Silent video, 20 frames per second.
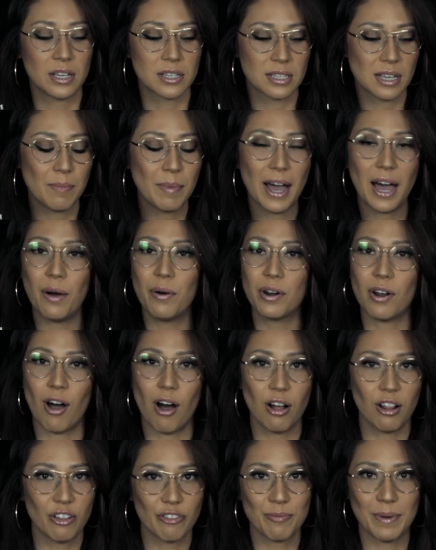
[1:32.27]
Somehow in
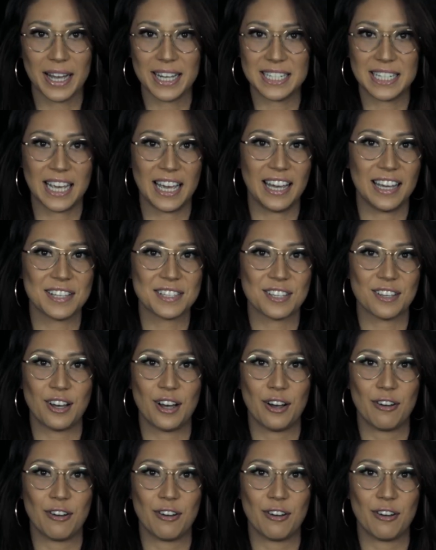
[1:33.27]
all of my days